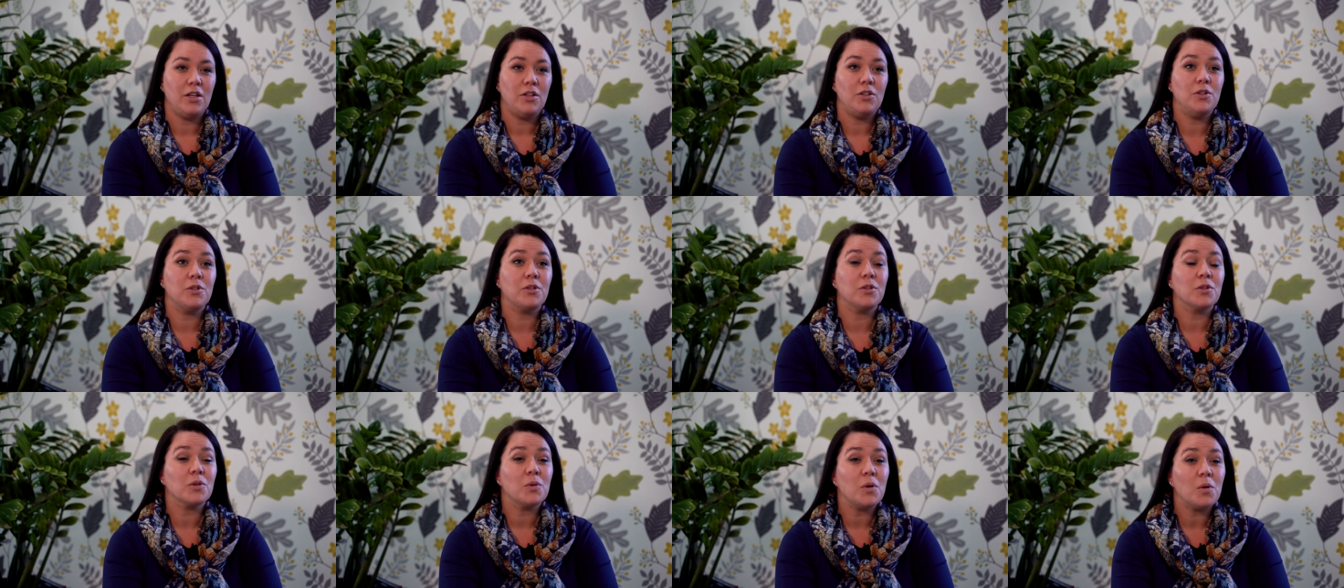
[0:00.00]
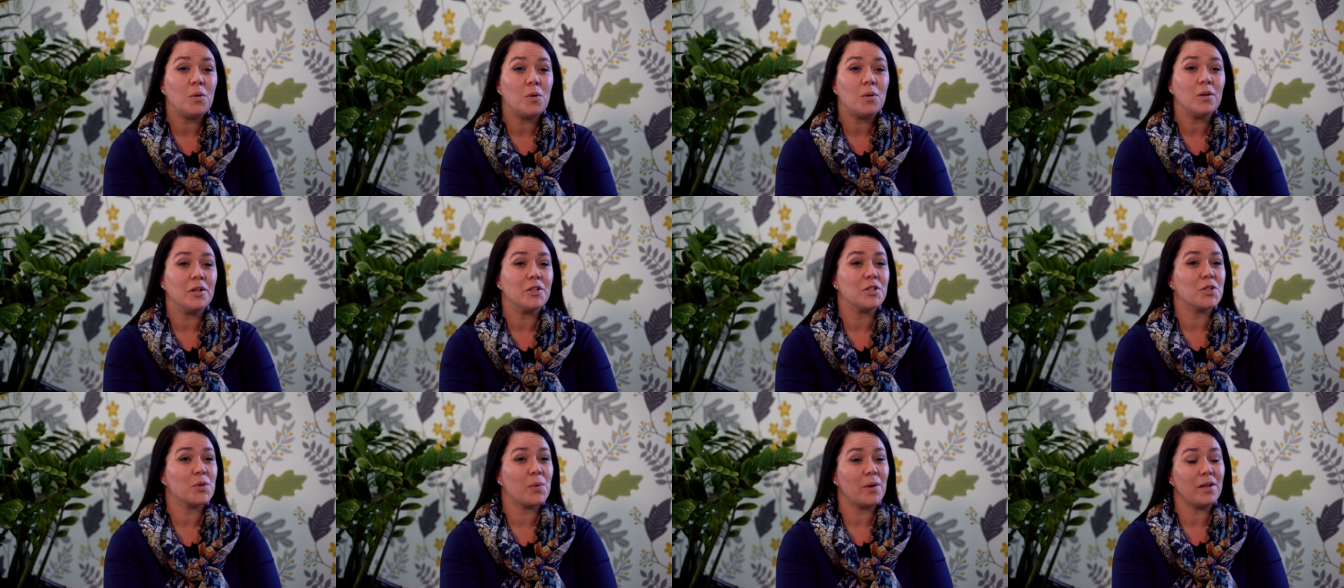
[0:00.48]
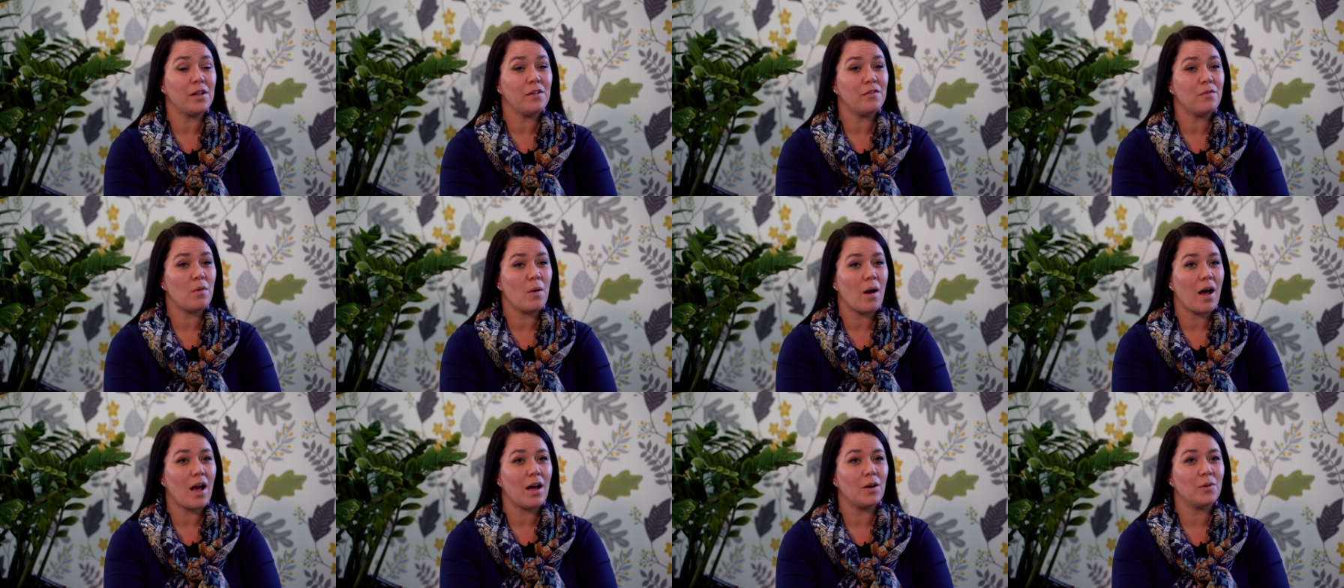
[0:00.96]
You can call a
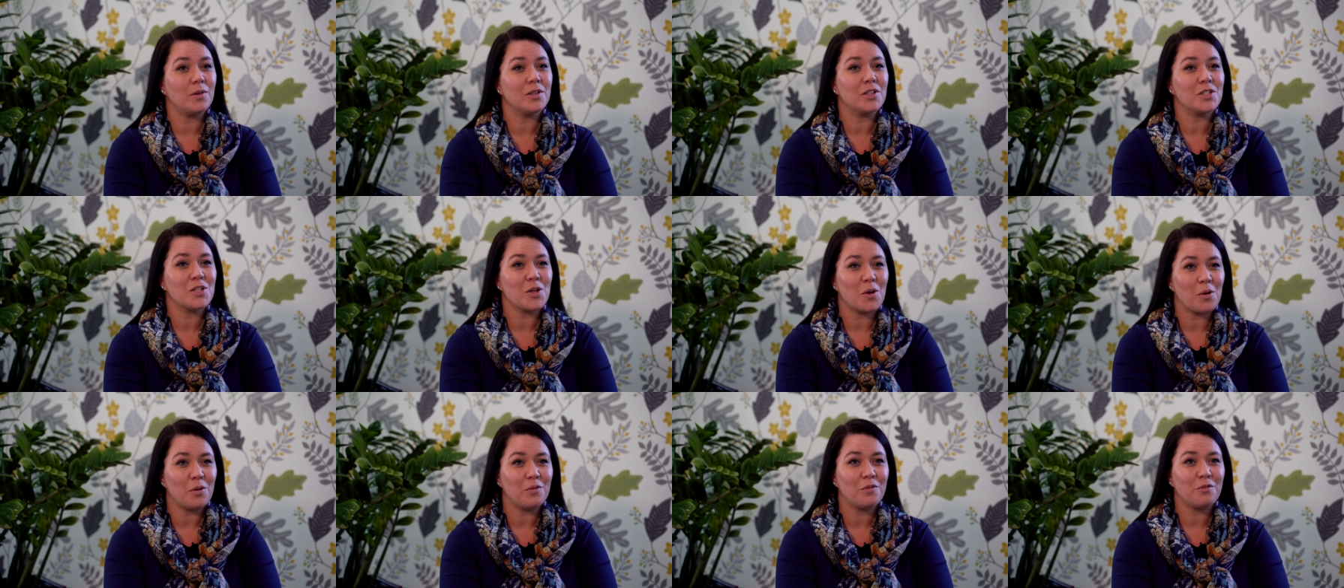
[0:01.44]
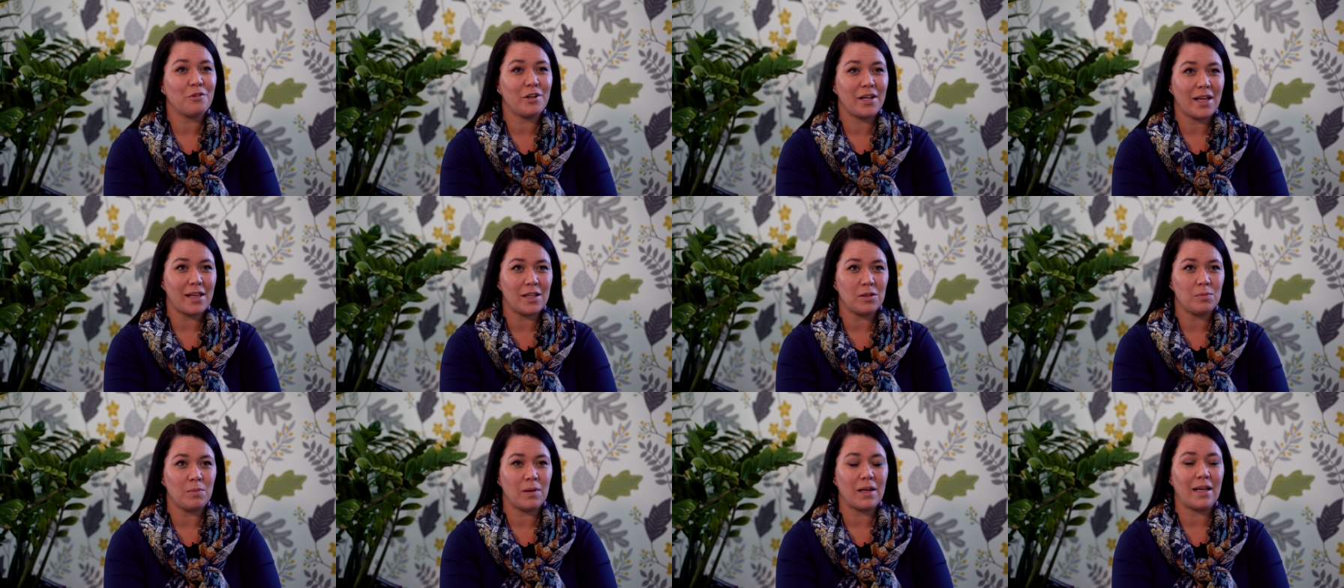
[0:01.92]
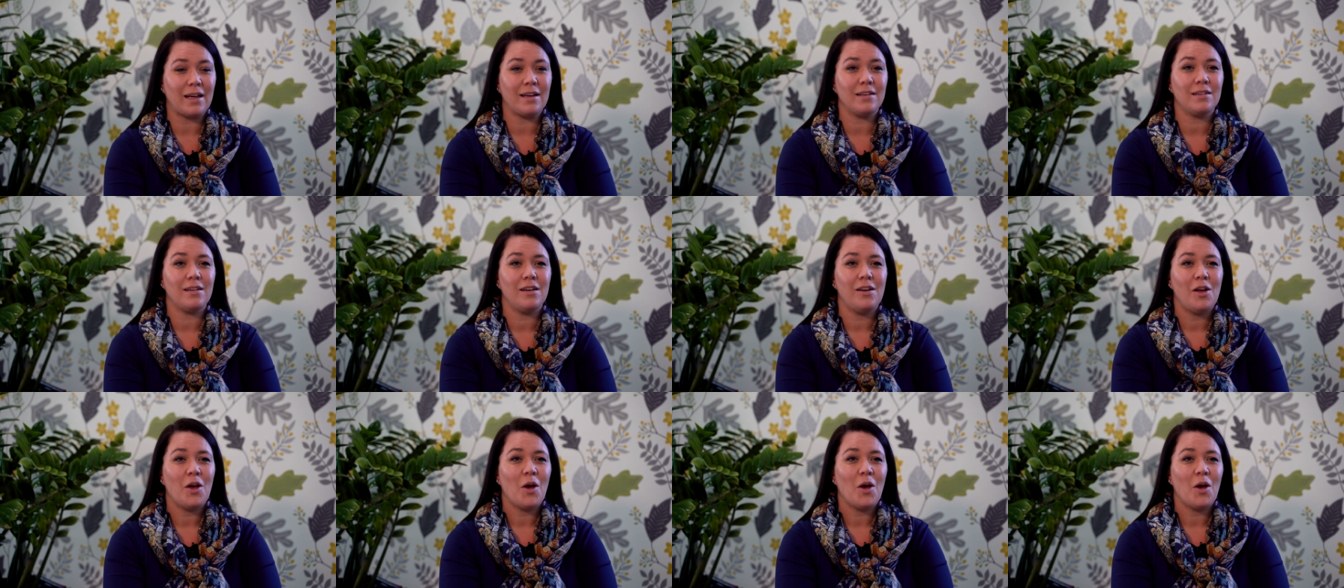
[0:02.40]
24-hour toll-free helpline,